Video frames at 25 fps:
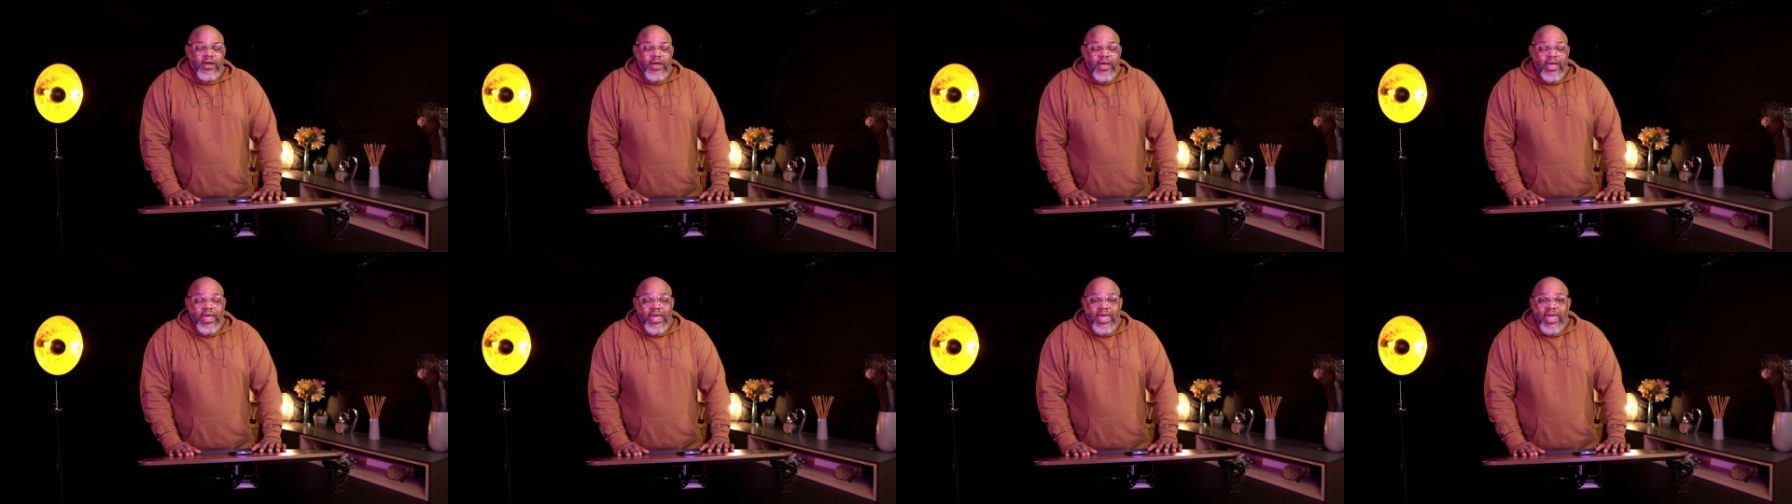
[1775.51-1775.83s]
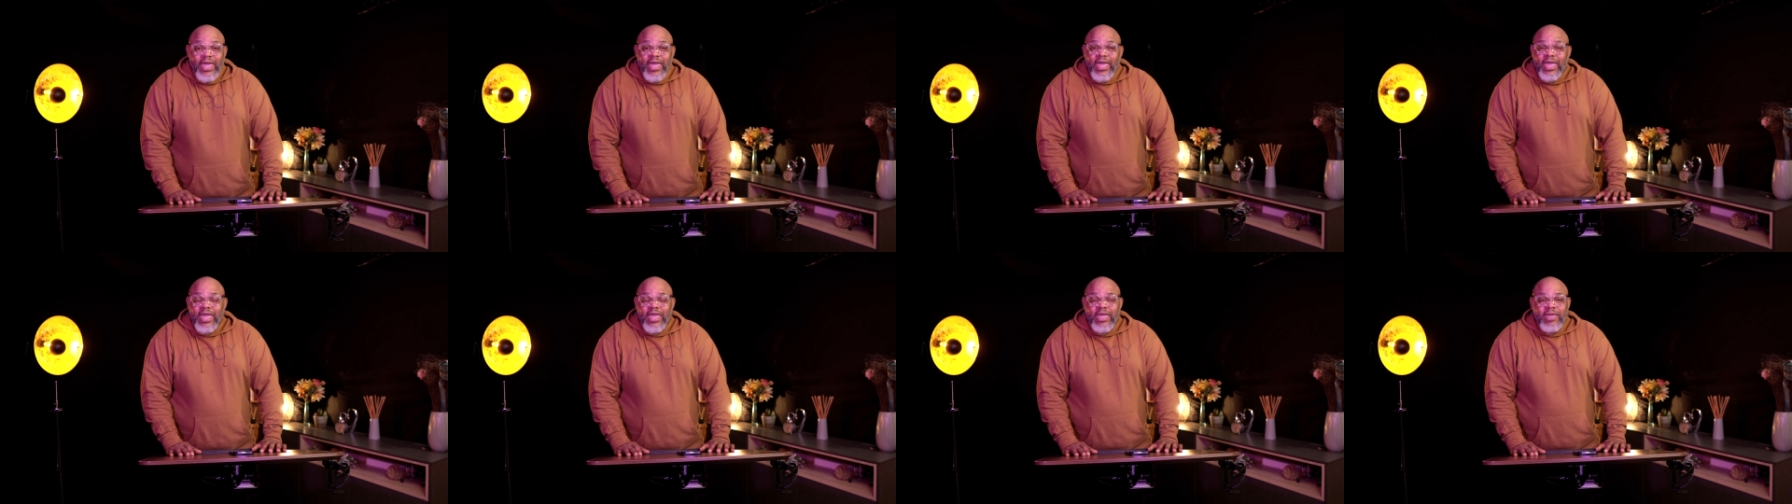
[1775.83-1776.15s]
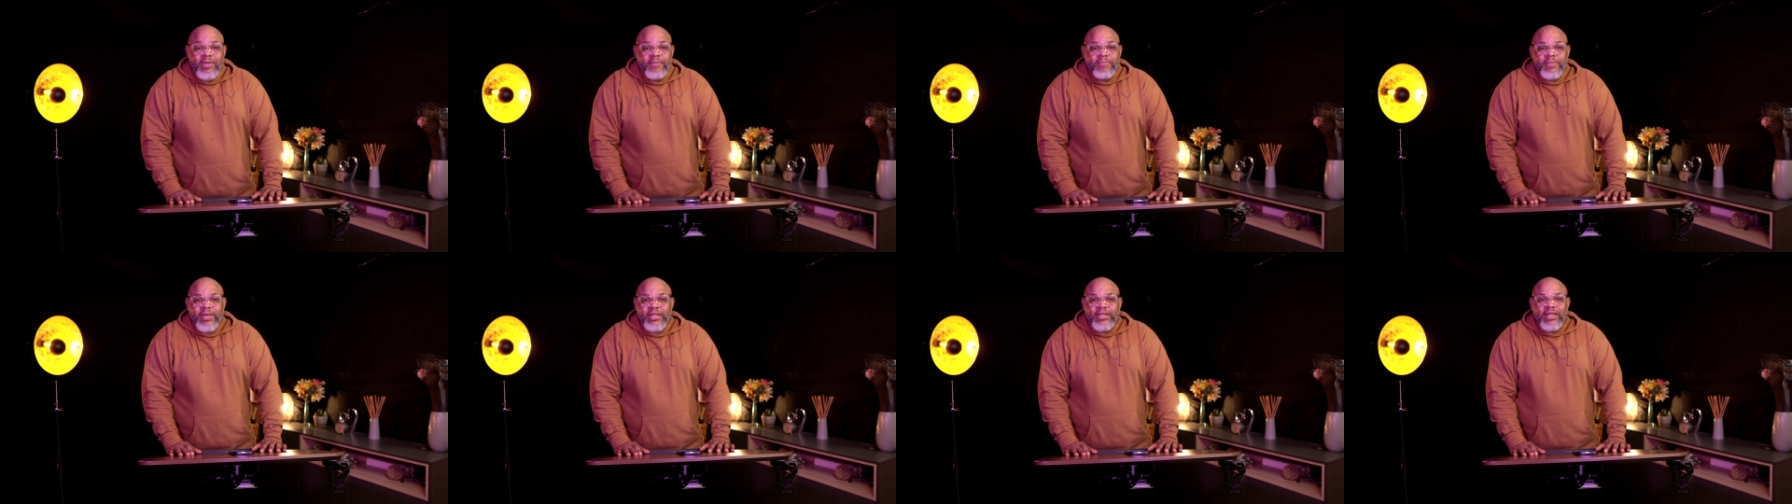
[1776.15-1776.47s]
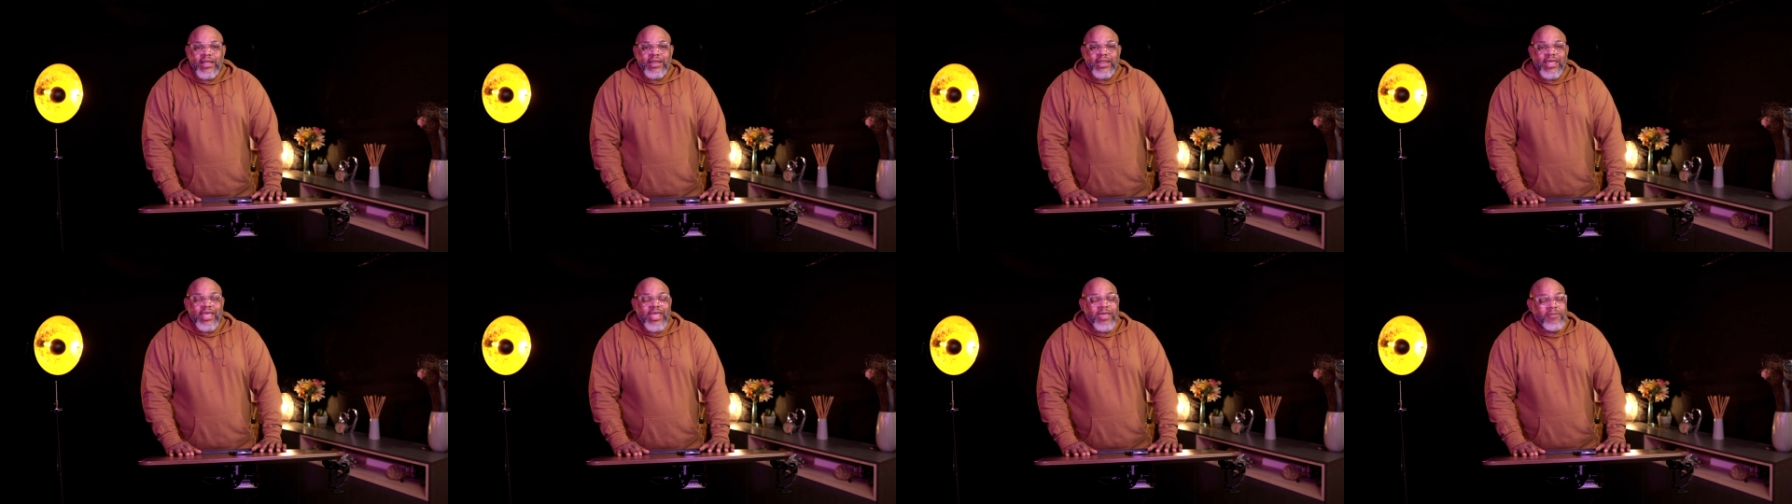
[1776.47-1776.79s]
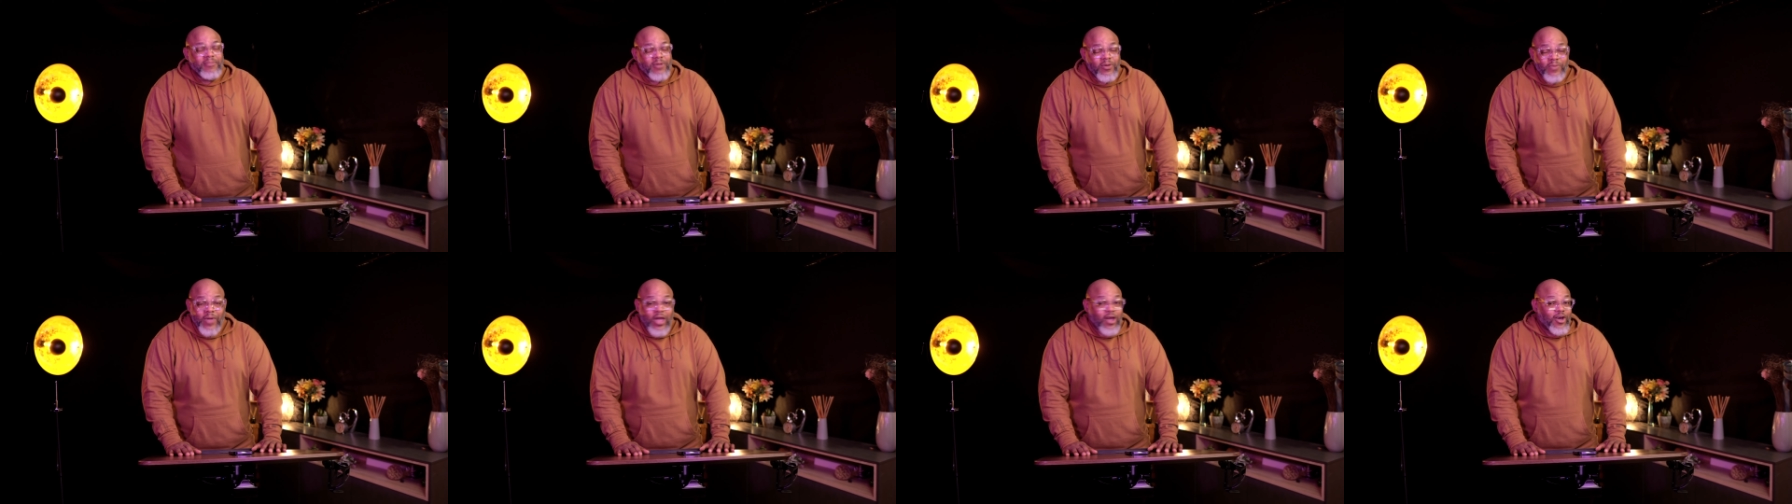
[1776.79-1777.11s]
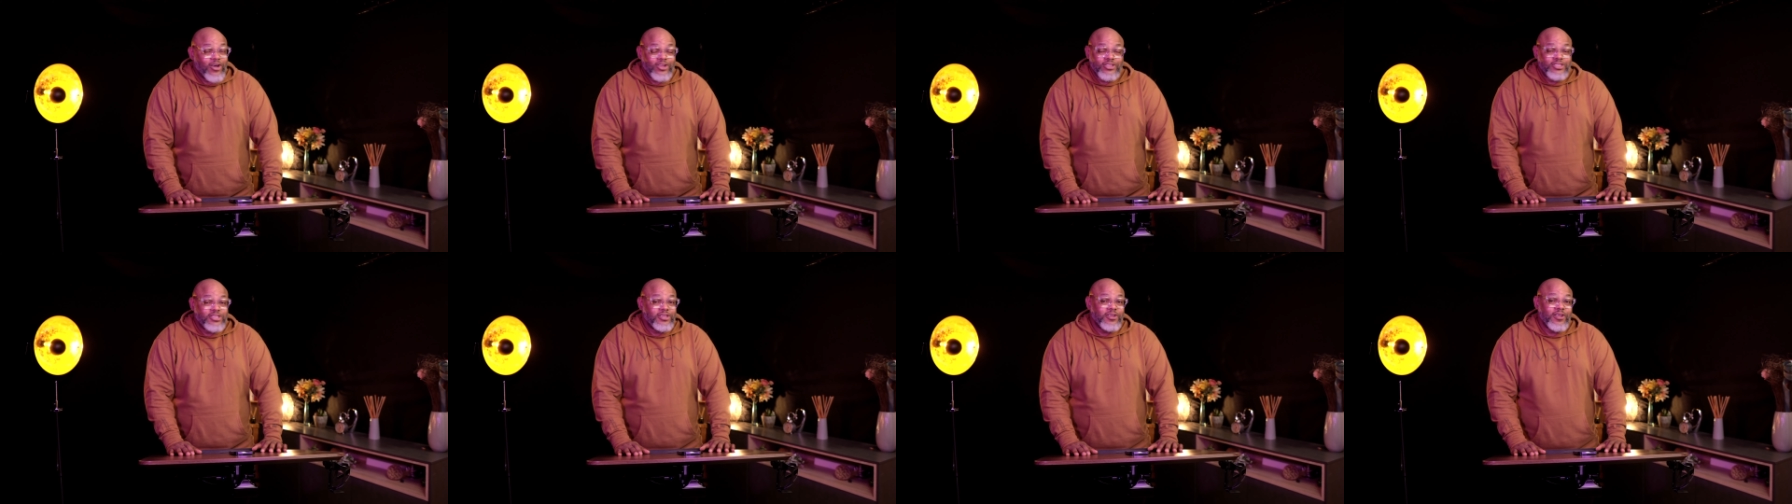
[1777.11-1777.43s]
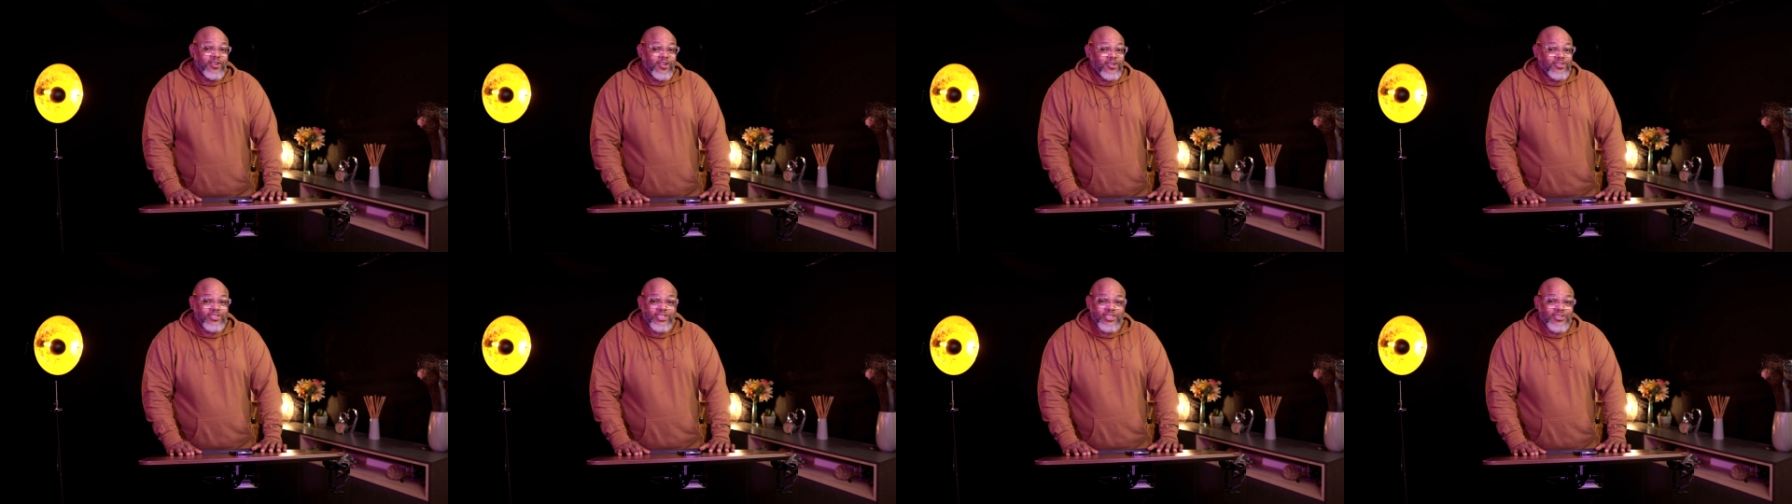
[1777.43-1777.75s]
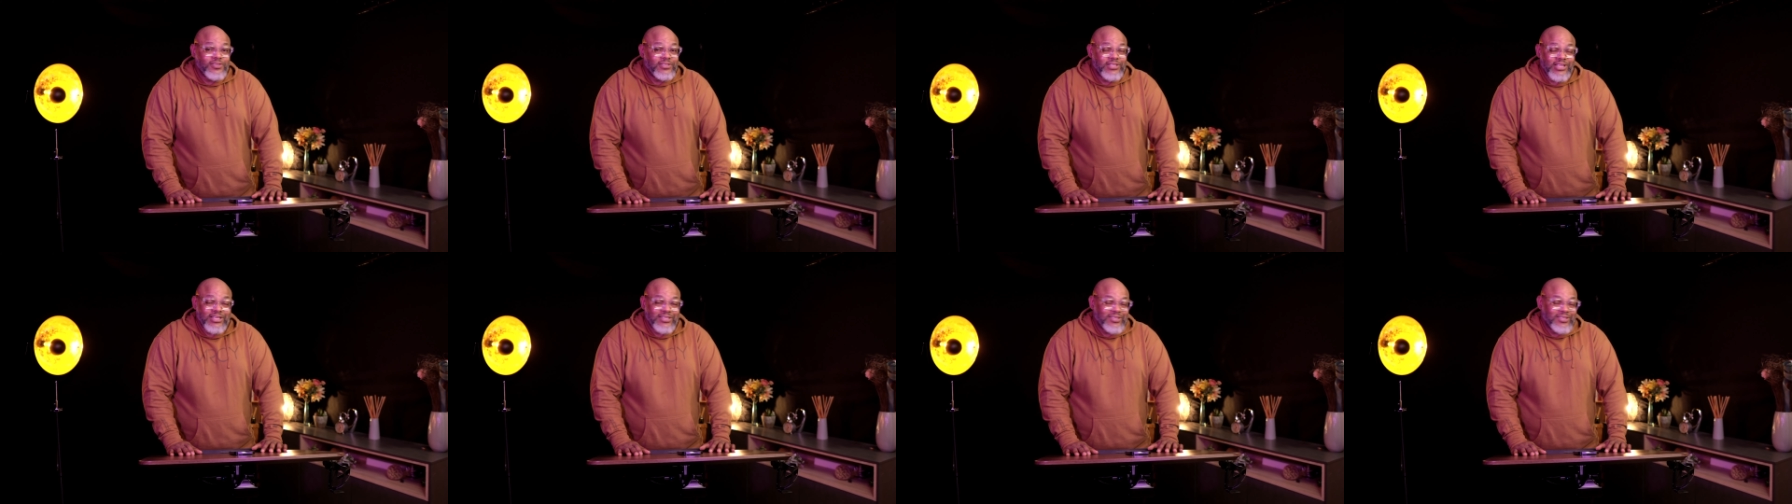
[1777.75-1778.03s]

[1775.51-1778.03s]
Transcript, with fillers: Amen and amen. We are continuing on Tuesday,